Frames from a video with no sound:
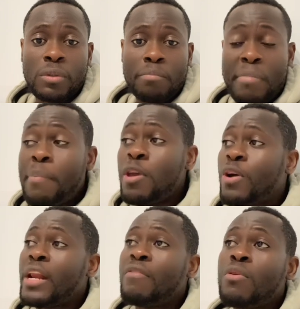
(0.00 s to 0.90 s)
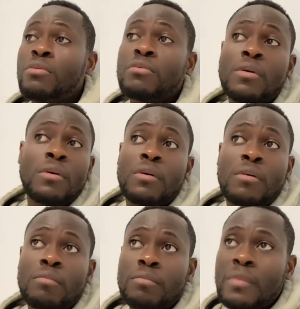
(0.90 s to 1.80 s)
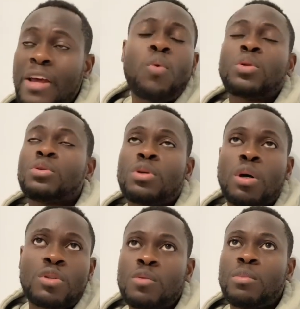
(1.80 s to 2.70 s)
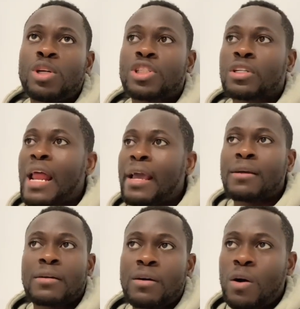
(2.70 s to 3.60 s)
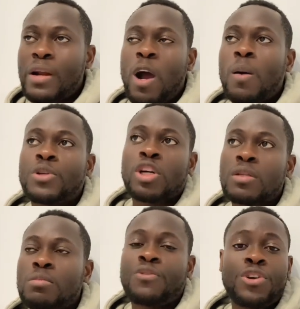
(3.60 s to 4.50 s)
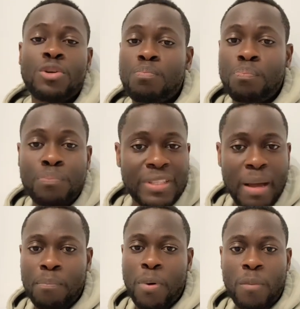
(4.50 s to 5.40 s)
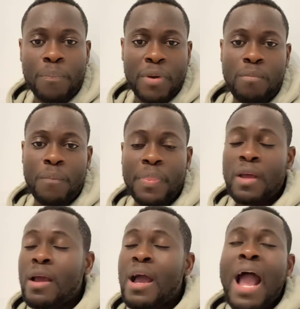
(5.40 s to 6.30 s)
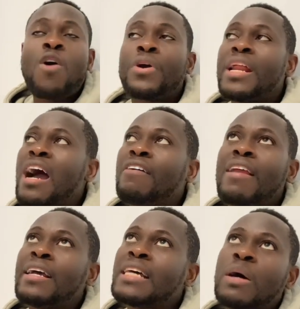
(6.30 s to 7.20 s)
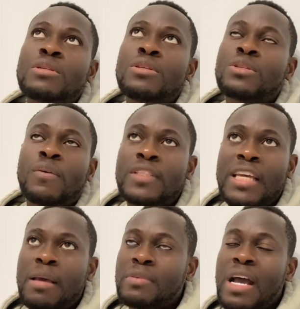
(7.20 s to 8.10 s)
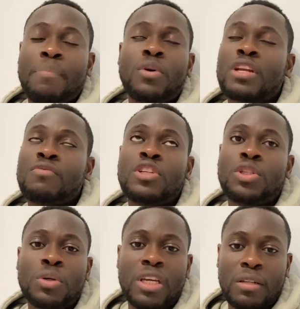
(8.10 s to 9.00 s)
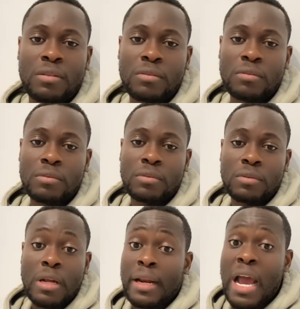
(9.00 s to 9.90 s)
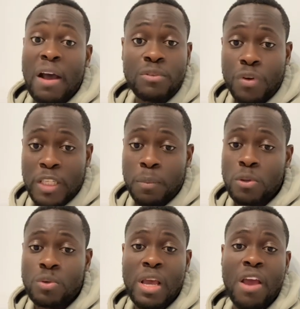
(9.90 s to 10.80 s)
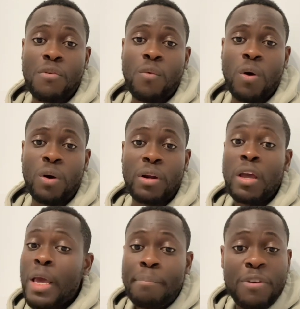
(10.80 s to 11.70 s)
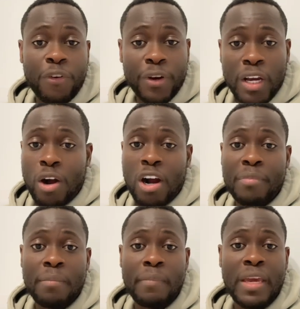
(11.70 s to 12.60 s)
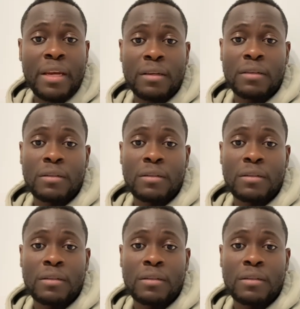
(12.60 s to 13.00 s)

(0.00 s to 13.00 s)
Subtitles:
Maybe you can even, I don't want to talk too much like other options before you start bump. I already have like thousands of DMs. I'm not even joking. And I have to respond to everyone before they call me mean.